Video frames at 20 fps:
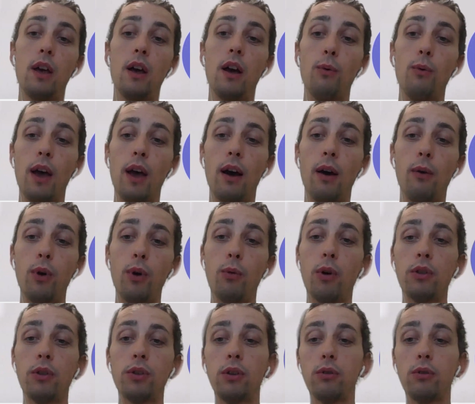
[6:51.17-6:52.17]
we
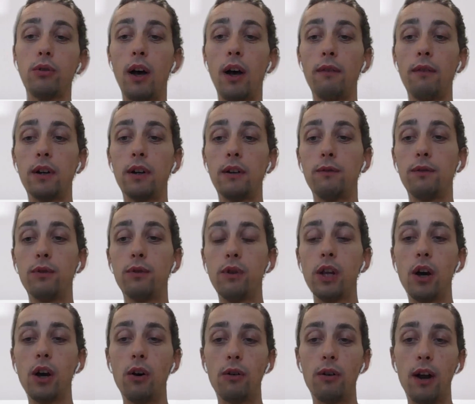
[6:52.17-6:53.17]
wanted to have a
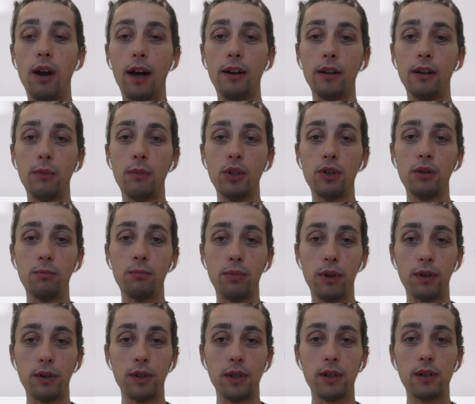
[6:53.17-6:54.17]
fully online admission
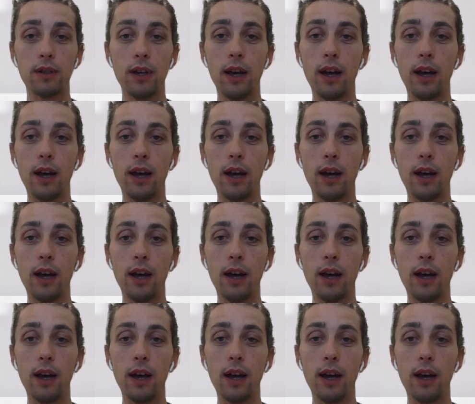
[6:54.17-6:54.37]
process.